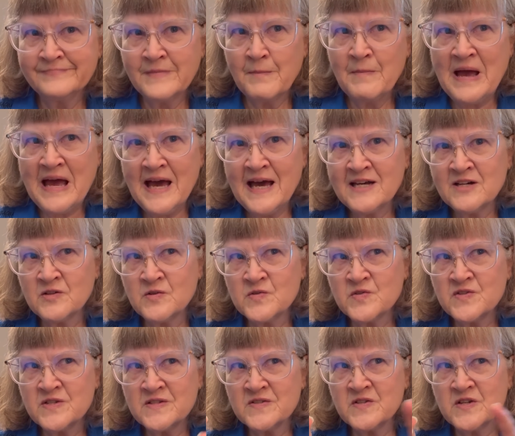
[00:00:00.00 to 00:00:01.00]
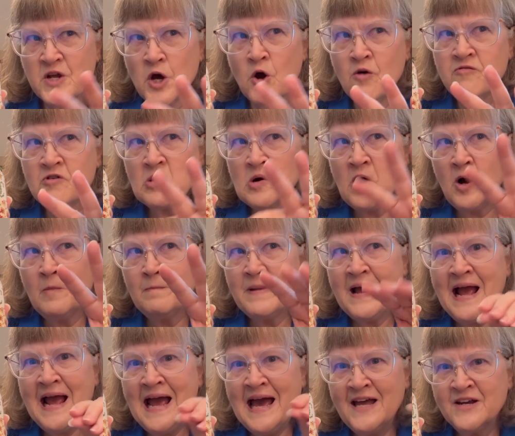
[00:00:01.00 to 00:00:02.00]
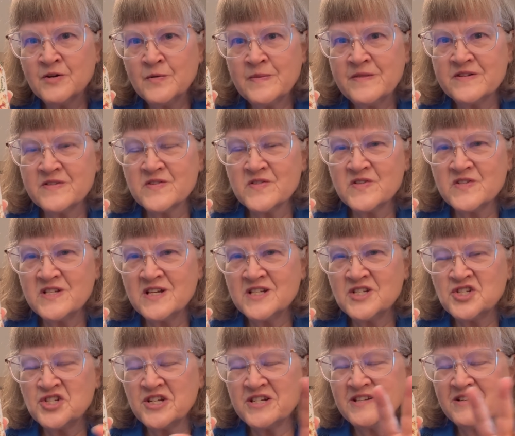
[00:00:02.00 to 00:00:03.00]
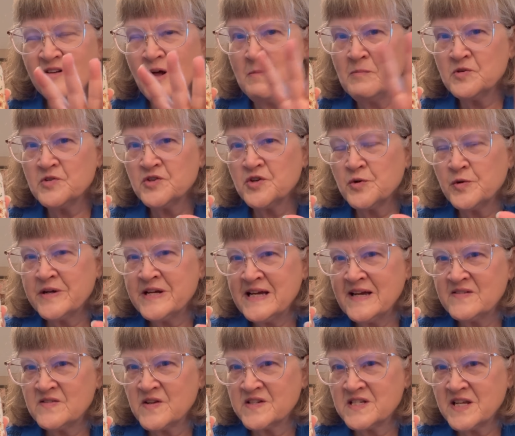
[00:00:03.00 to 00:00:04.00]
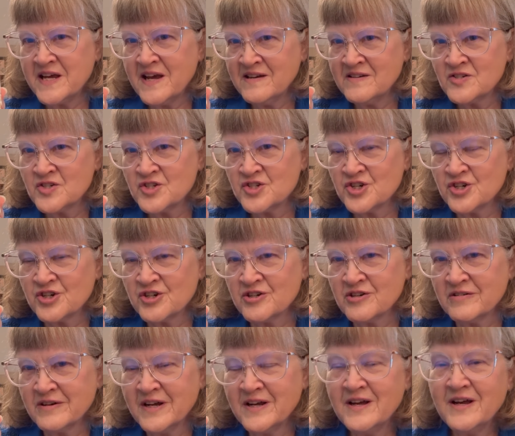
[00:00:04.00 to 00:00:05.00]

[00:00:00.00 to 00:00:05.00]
patterns. It's an overall pattern that's stitched, and it almost creates a texture